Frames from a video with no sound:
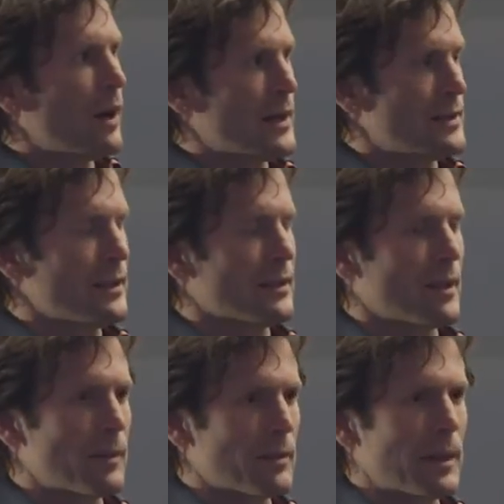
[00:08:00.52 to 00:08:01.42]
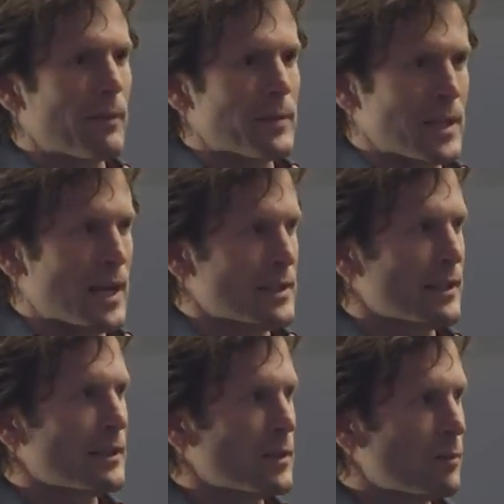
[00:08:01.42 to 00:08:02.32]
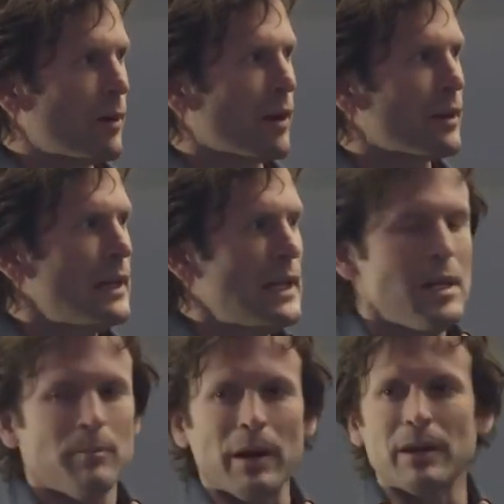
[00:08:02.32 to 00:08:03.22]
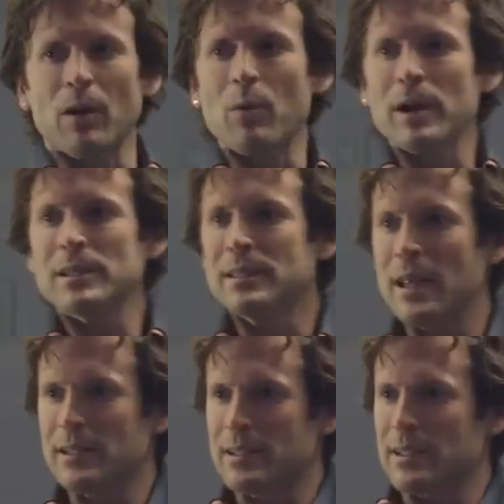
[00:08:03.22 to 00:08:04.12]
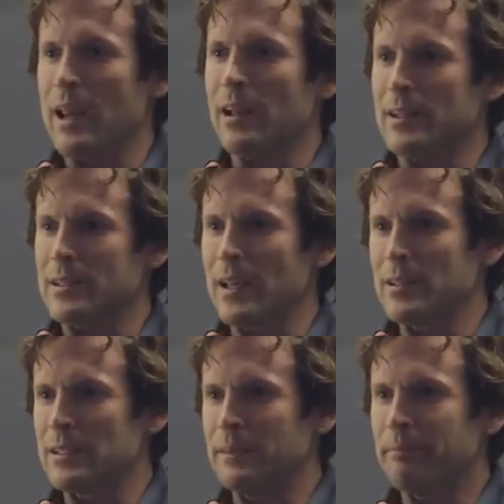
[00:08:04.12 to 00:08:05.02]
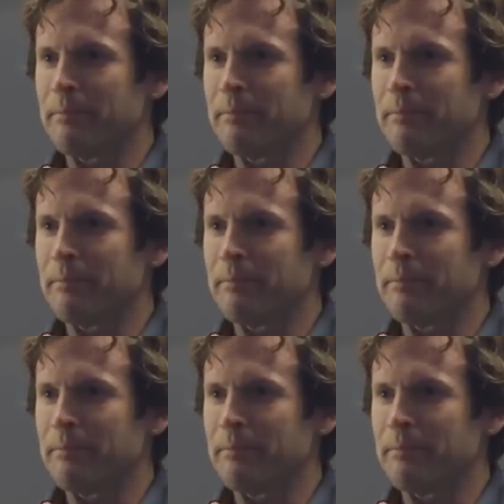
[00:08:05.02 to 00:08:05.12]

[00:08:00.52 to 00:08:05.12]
idea that I'm going to be emphasizing in the new book. But you know, what does it take to scale a sales team?